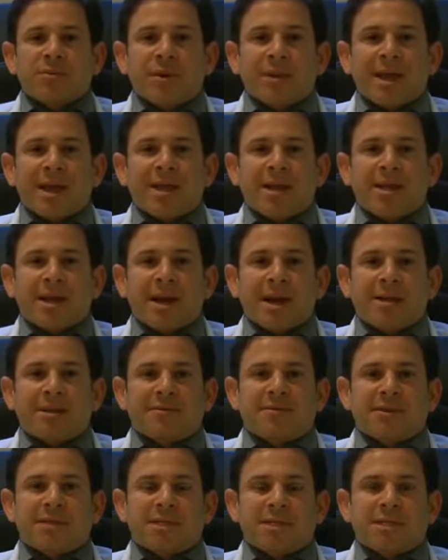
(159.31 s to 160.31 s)
with any kind
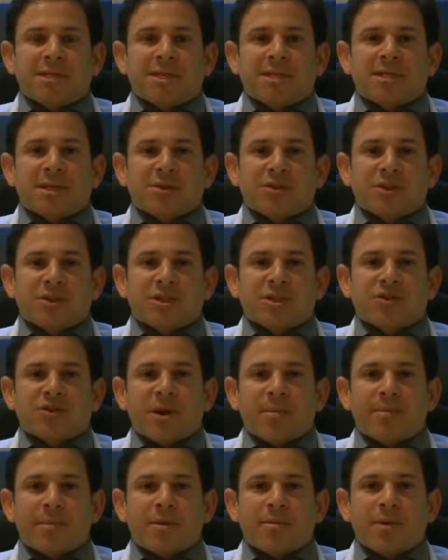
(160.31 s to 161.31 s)
of disease such as
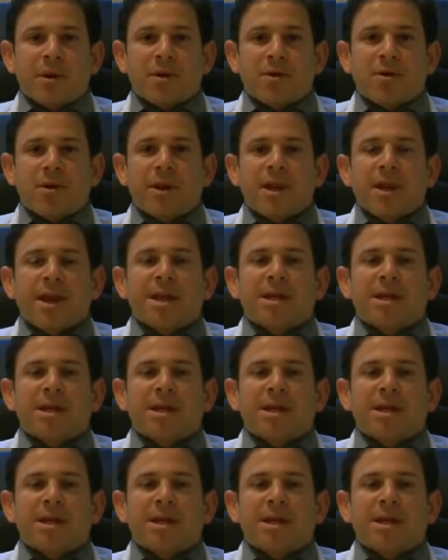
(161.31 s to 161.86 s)
strep throat